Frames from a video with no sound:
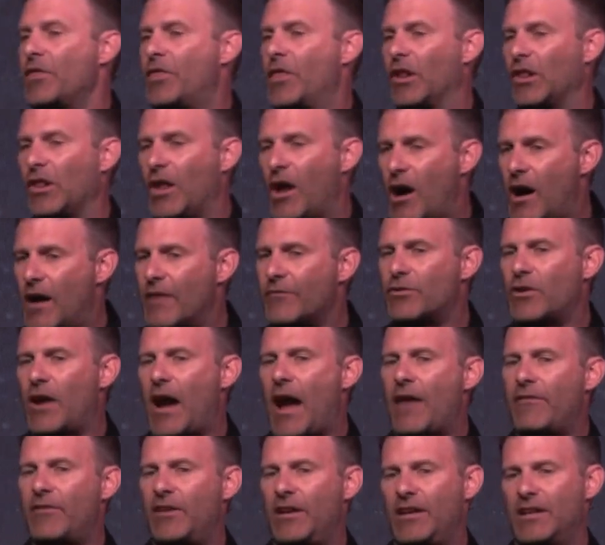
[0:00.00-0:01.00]
The law of
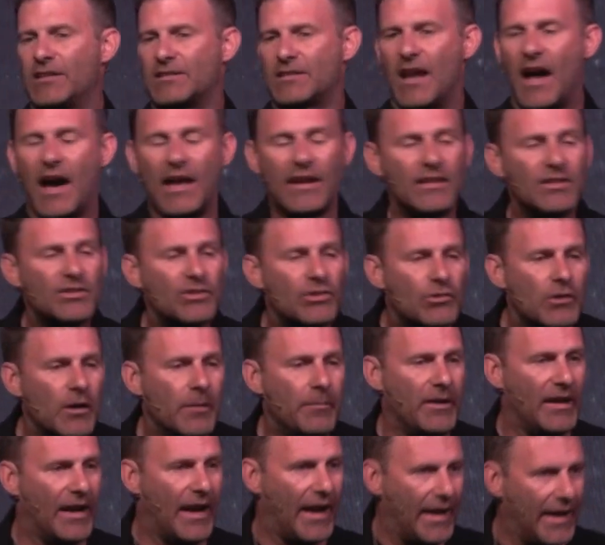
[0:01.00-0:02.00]
gravity does not
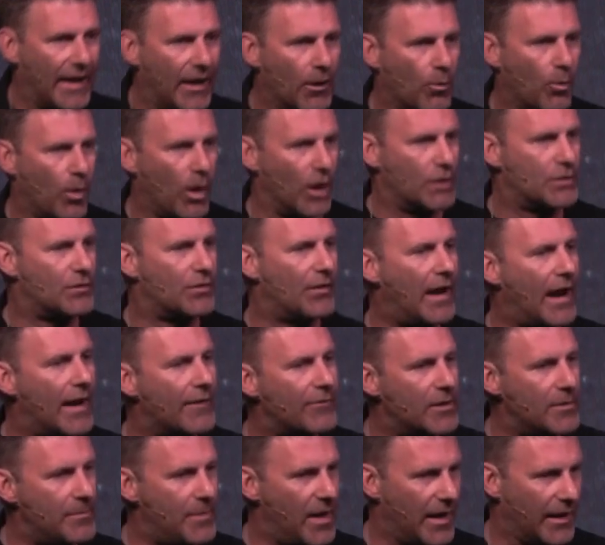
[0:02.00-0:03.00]
discriminate. It works for
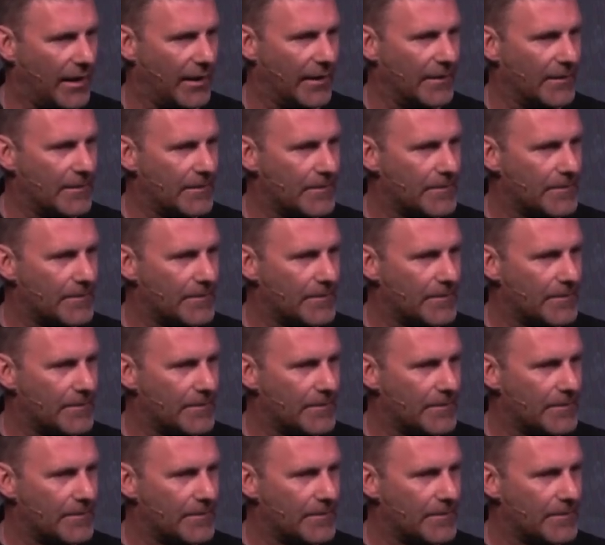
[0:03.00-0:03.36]
everybody.